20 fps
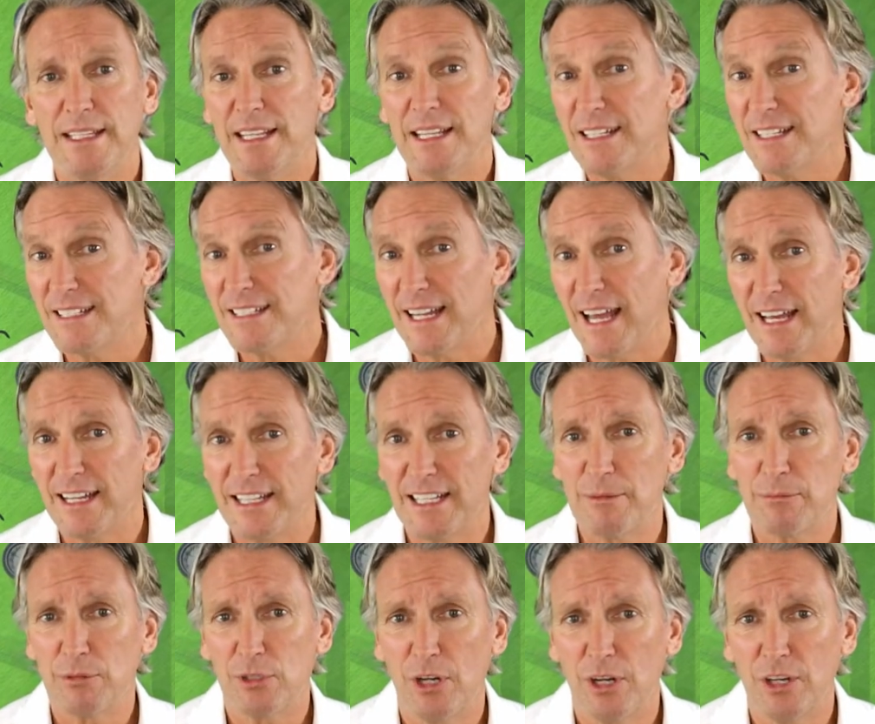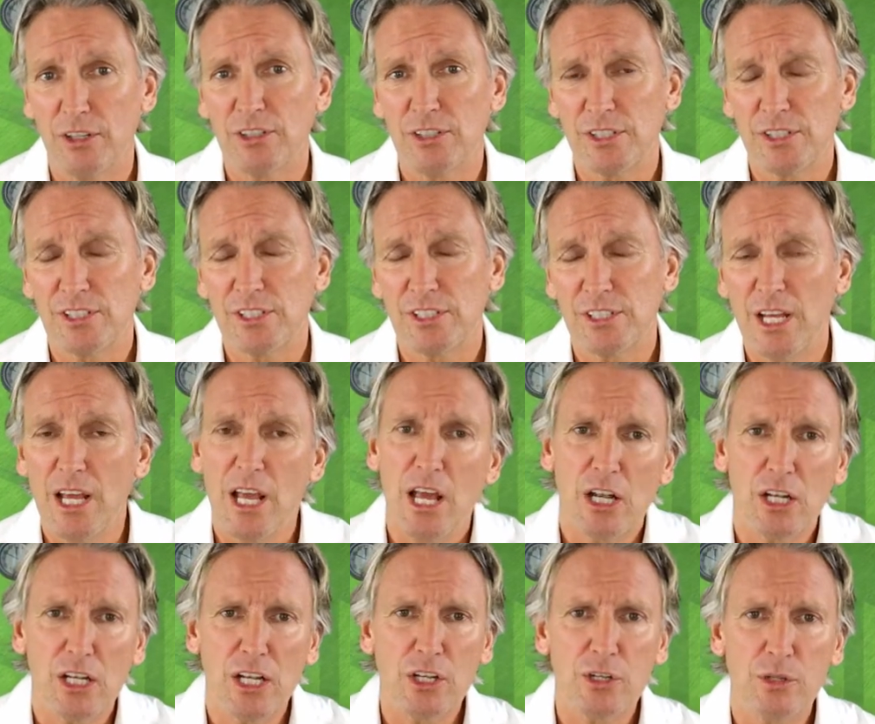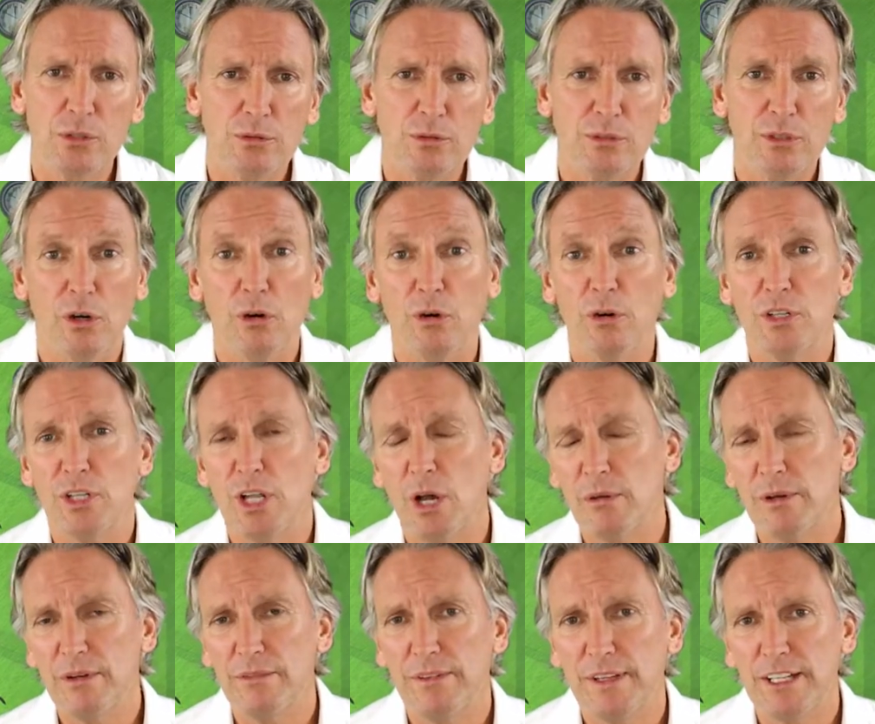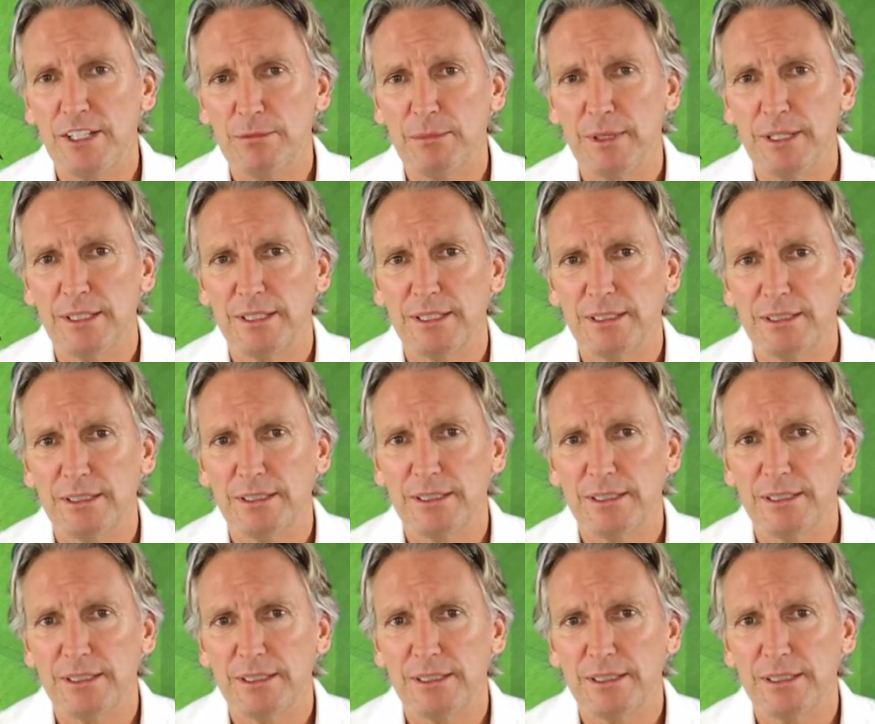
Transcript: and startup costs, little or no investment,